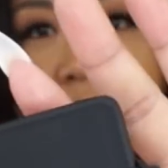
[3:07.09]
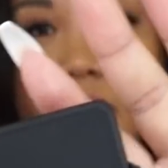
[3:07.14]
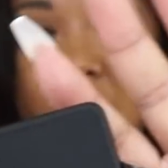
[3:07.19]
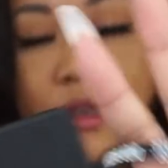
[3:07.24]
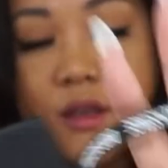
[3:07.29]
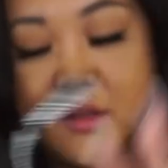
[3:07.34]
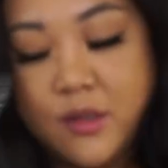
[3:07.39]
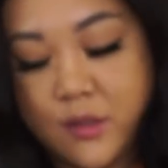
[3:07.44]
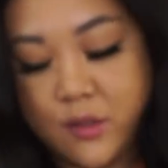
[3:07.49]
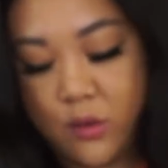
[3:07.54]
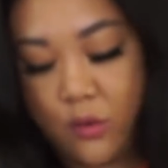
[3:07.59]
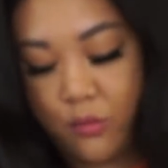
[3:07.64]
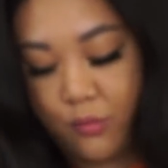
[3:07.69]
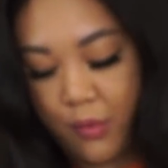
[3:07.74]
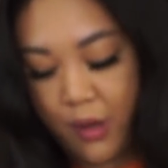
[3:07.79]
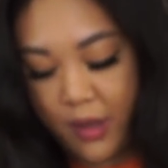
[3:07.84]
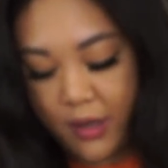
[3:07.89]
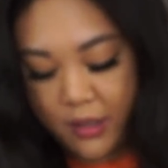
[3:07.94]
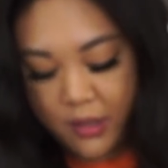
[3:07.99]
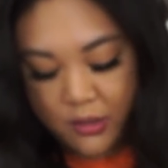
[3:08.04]
Thank you so
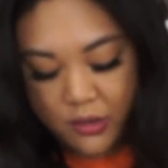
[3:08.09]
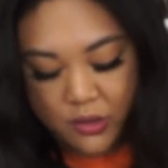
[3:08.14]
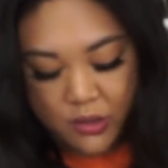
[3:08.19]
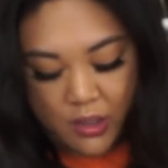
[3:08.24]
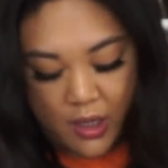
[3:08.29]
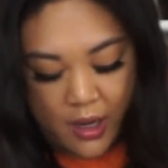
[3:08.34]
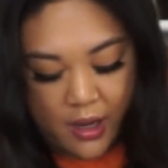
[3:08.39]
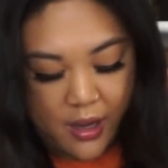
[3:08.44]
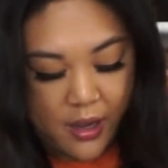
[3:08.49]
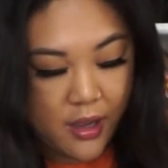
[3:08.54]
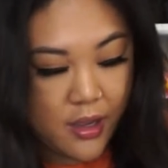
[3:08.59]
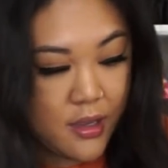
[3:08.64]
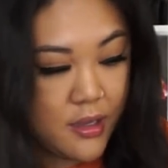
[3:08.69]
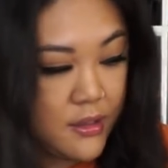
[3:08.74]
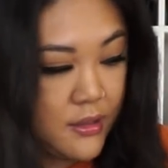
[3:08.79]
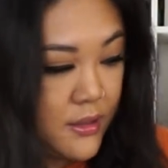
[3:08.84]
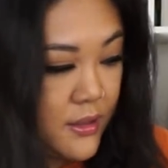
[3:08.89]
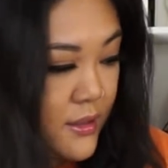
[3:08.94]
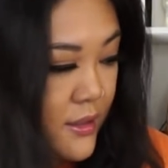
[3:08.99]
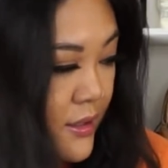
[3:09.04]
much,
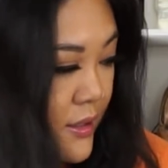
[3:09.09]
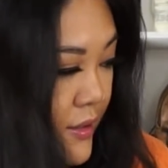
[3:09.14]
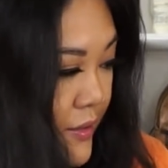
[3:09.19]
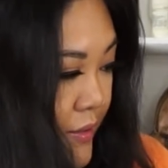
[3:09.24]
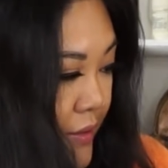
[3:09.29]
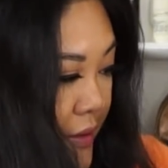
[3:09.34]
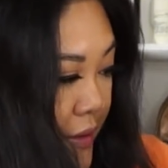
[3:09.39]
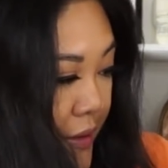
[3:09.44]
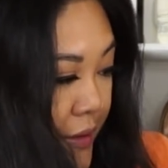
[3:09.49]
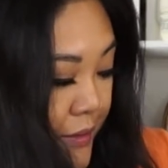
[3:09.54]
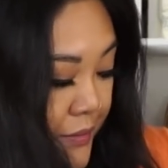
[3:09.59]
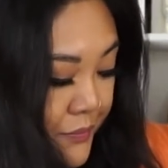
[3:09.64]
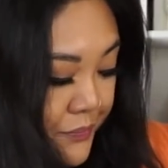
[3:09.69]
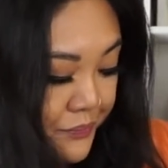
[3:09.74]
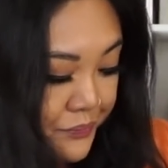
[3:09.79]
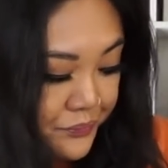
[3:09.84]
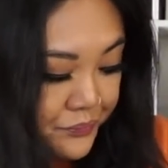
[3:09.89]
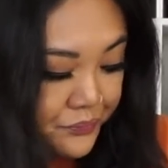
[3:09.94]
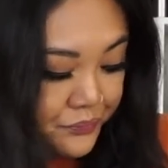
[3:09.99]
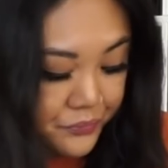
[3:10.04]
guys.
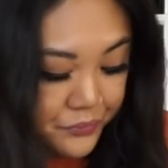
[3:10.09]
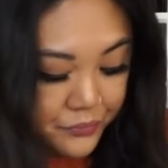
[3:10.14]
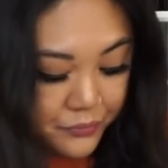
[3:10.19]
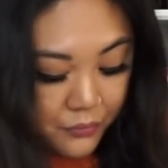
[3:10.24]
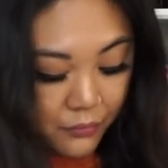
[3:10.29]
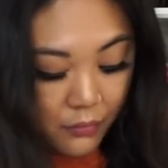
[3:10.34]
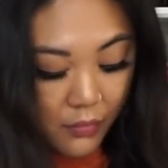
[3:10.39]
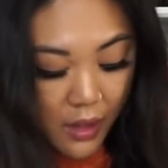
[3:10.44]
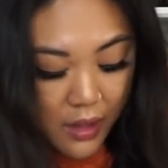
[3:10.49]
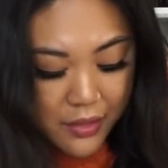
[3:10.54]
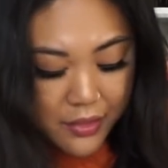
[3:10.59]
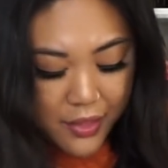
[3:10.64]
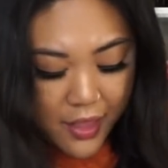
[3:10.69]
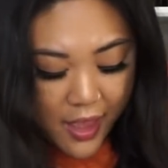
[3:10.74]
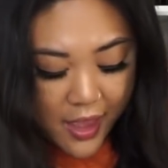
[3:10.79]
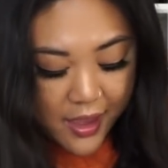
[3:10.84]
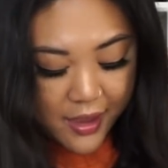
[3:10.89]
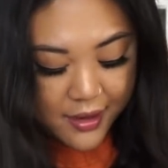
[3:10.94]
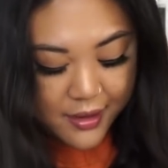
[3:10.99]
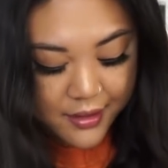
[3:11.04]
And
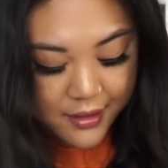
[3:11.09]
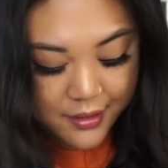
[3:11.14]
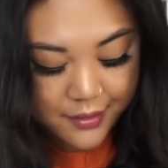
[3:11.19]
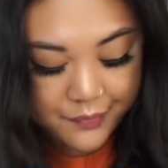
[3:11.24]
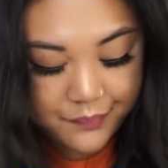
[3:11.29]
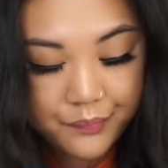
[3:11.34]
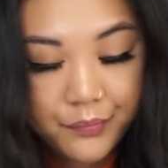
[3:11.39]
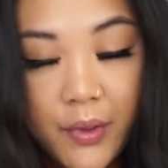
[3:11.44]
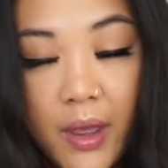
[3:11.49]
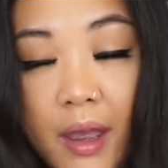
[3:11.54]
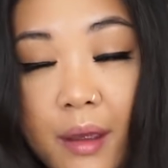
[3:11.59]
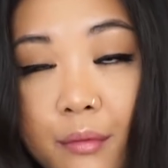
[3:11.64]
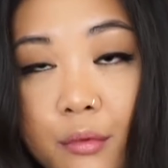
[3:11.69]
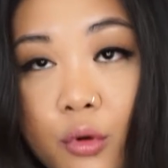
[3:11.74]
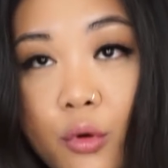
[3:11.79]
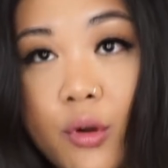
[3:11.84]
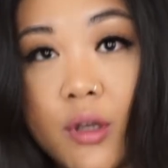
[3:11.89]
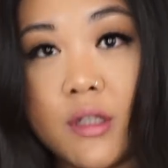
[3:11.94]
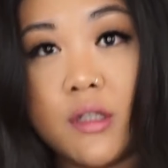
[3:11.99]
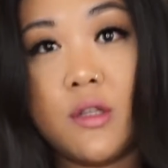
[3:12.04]
then I'm
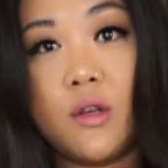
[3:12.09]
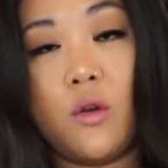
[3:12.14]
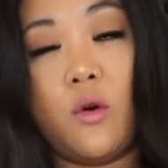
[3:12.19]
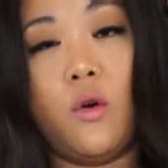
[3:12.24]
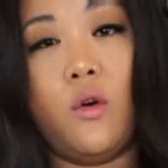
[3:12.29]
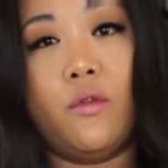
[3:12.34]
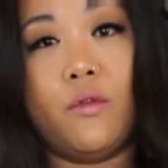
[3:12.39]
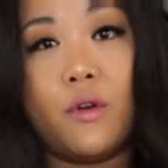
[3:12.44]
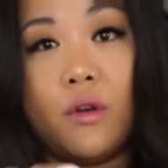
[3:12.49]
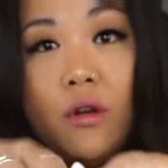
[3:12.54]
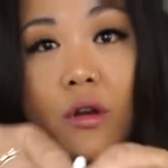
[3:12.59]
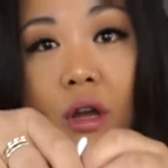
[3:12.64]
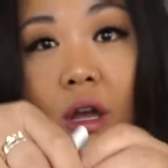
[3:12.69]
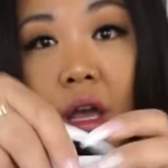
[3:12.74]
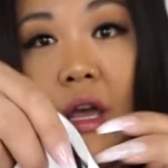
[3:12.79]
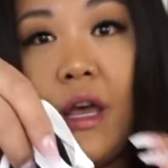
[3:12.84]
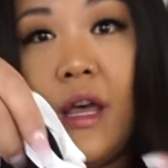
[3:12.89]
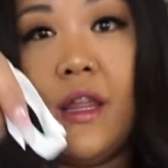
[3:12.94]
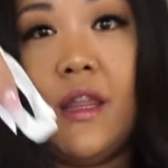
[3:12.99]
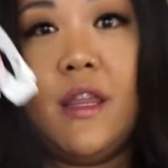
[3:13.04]
going to go over
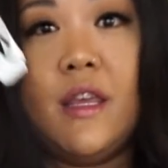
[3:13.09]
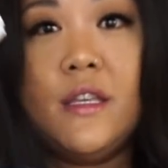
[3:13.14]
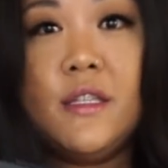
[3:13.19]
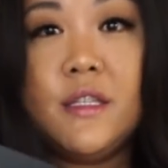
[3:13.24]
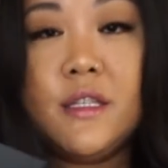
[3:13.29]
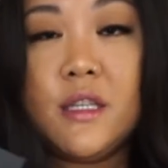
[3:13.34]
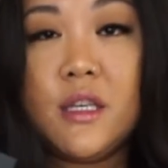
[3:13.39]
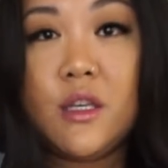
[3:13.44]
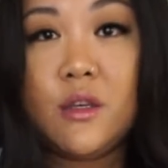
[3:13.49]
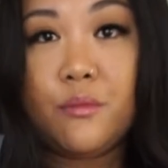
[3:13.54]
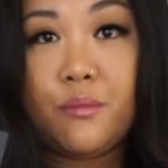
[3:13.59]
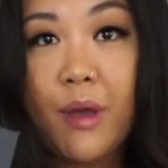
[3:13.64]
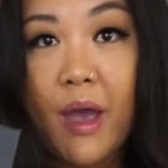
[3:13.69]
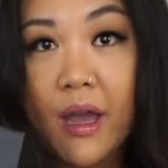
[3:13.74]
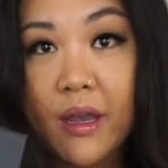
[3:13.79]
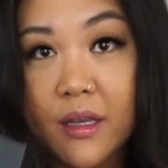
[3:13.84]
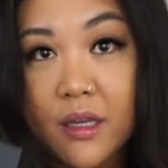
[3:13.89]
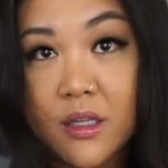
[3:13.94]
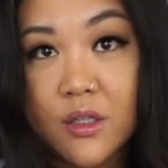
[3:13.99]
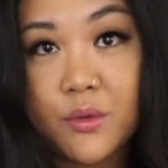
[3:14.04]
this cute
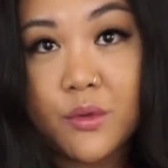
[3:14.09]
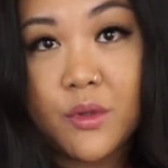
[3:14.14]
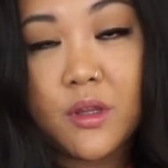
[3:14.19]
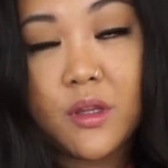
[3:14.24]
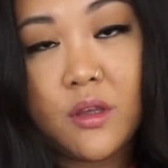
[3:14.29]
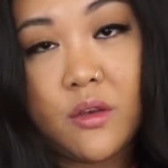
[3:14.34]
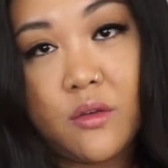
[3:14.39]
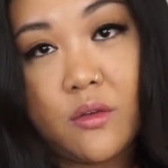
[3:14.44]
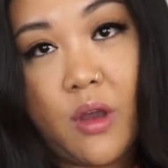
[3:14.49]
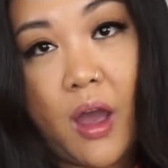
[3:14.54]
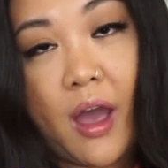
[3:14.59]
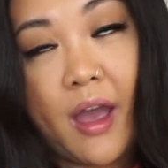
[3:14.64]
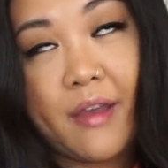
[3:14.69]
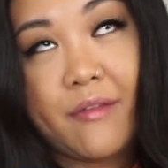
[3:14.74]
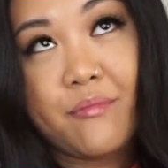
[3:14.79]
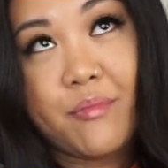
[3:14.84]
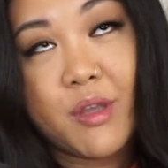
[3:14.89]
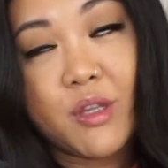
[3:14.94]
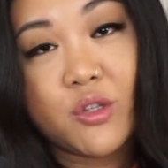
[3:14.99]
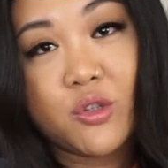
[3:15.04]
package with you.
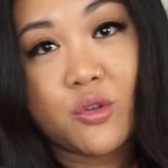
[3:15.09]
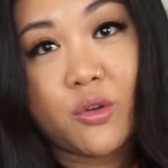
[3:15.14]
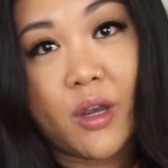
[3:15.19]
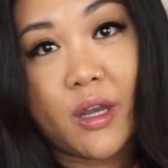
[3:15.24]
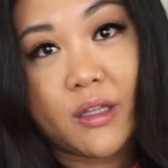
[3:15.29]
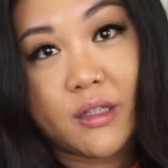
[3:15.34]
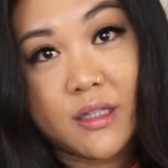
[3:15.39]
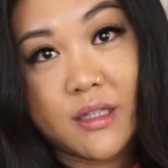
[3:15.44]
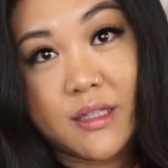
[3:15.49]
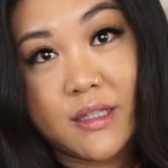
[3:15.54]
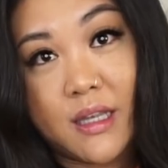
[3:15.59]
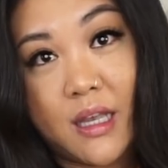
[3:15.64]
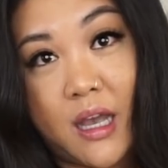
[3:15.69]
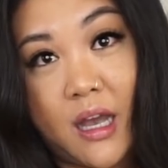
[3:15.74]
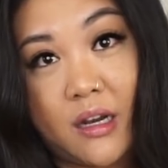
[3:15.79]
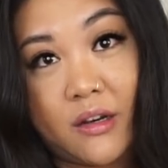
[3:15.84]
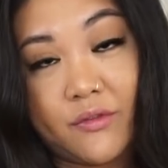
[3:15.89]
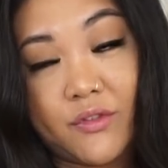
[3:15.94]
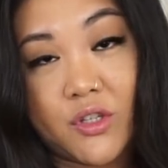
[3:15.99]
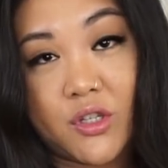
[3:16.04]
I've been trying to stay
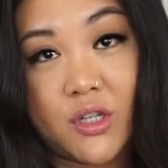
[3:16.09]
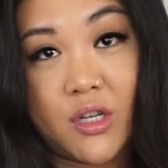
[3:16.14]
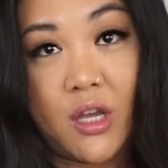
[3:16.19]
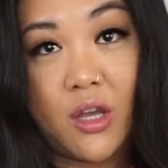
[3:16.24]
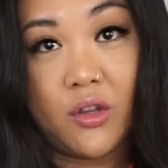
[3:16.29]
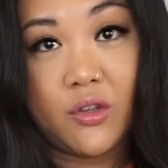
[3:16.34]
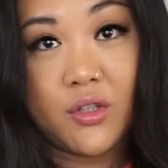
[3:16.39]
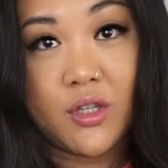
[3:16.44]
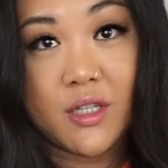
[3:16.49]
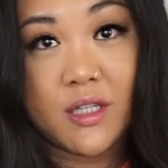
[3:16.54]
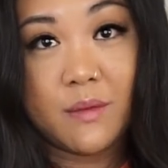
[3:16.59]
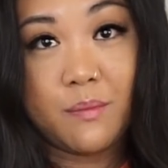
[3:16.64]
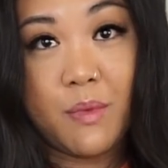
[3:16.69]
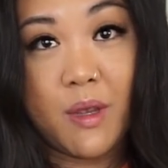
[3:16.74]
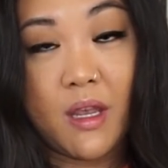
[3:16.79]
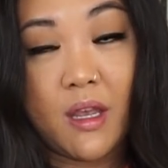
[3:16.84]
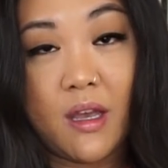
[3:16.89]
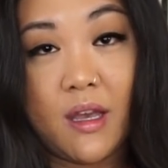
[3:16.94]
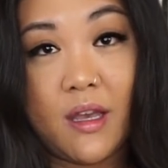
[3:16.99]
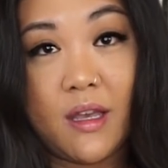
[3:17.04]
out of Chanel just
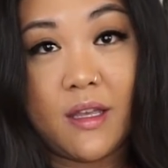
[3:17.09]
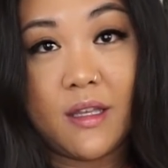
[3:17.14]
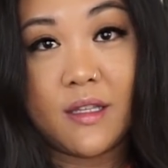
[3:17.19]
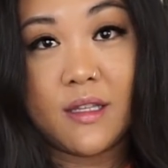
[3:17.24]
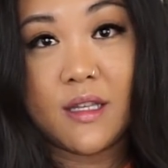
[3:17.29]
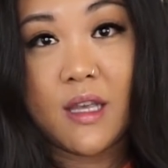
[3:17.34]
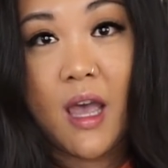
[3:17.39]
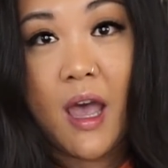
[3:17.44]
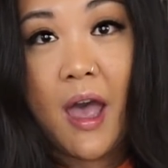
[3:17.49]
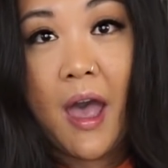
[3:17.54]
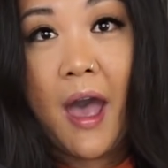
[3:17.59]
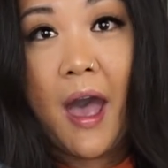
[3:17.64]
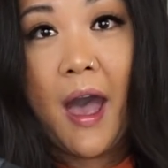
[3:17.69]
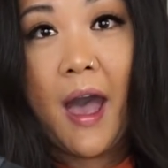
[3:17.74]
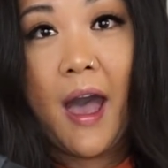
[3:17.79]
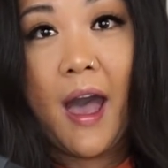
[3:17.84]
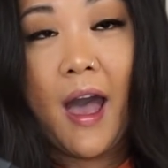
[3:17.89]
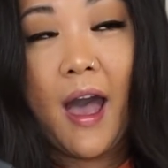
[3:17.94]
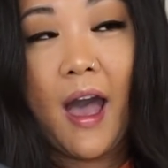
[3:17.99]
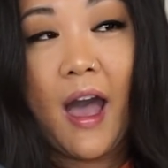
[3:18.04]
because
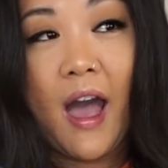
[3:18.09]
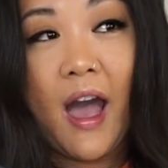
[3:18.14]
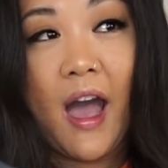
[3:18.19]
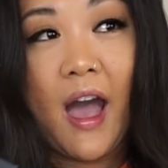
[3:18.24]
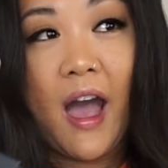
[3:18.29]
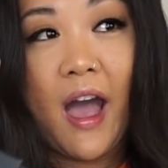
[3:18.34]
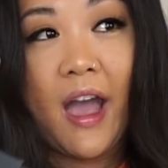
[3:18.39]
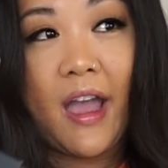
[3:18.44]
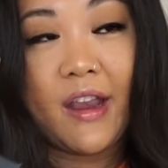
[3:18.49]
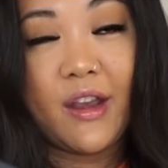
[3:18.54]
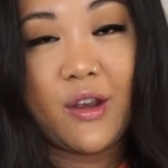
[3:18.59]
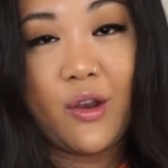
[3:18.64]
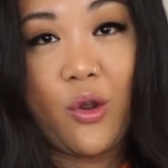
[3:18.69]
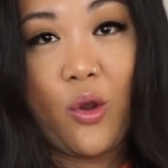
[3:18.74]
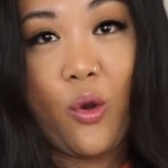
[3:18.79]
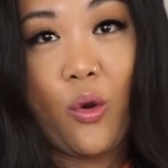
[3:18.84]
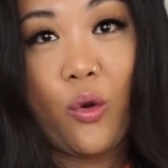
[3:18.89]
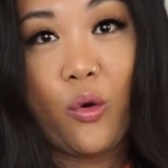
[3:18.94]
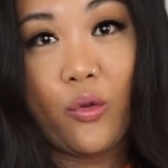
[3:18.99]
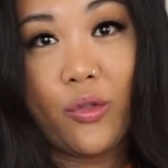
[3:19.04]
I
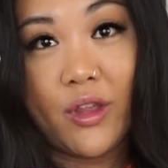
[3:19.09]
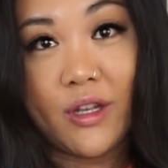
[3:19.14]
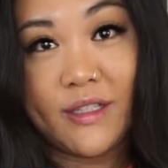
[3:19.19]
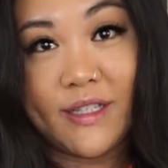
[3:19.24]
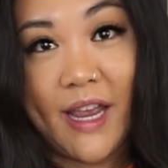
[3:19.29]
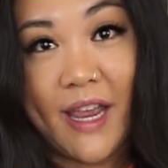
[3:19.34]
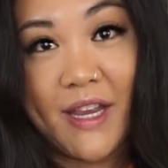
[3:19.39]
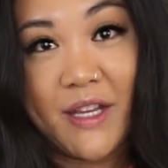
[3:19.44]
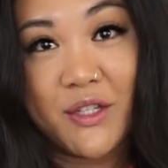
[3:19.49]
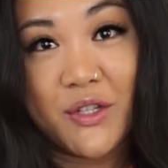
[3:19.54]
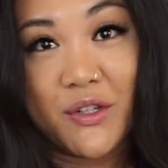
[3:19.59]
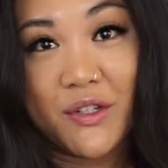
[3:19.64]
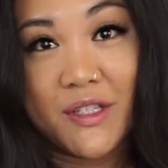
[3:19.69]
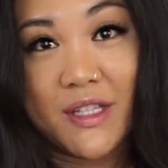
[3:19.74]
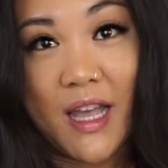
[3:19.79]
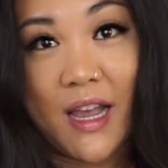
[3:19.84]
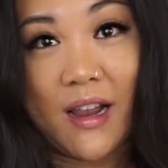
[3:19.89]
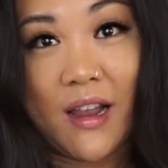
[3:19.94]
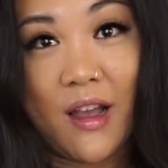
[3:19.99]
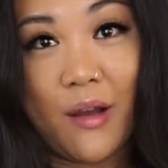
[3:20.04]
know the dangers
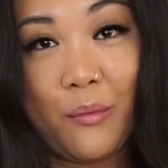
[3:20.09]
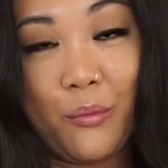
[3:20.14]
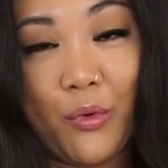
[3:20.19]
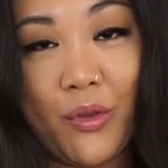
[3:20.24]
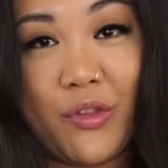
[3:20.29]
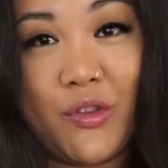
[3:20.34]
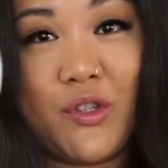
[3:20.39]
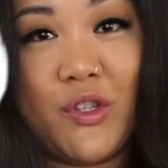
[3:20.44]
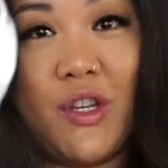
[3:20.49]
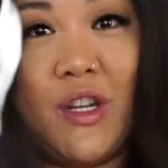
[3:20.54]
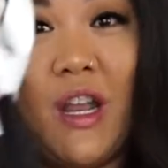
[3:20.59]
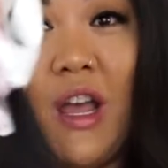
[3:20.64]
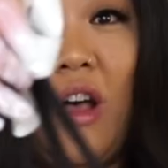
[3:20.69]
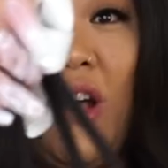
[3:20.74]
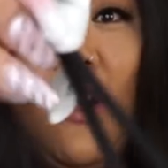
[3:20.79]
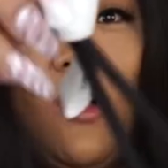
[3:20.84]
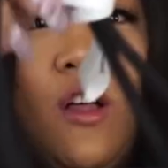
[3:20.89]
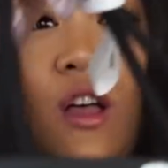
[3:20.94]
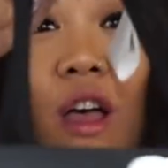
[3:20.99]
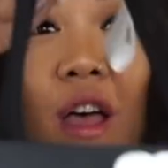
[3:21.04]
that come with
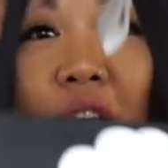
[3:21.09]
Chanel.